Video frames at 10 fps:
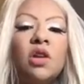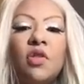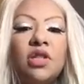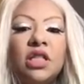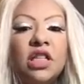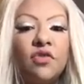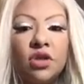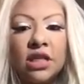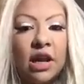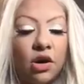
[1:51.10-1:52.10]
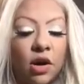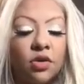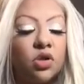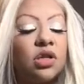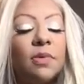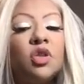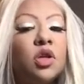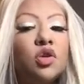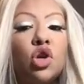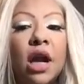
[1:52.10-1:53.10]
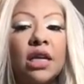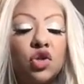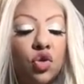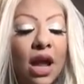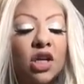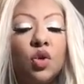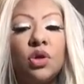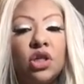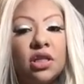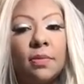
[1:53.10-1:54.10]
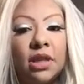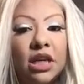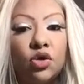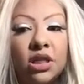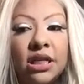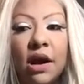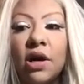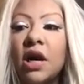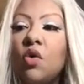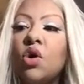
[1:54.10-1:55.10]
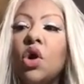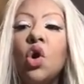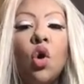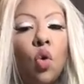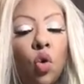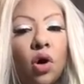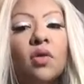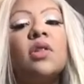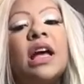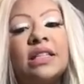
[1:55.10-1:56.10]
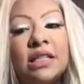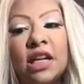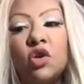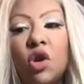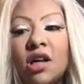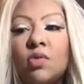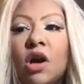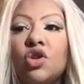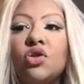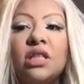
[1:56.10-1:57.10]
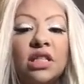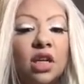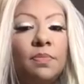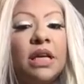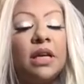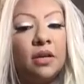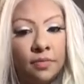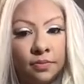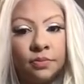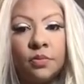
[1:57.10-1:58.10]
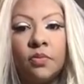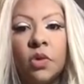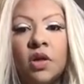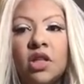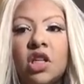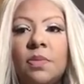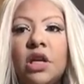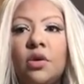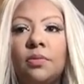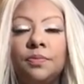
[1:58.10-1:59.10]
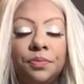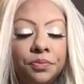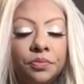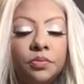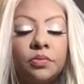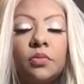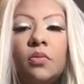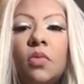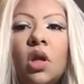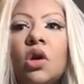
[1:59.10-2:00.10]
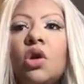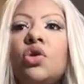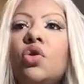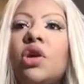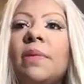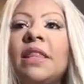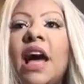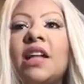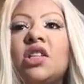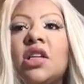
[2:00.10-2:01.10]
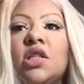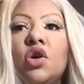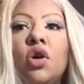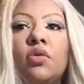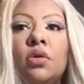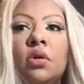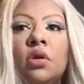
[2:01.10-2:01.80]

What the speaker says: Now, this is a different scenario. So somebody's going to try to drag you into some legal scenario. Or, as I said, Cross Watchers, this could be you. No, give me the hot sauce. No.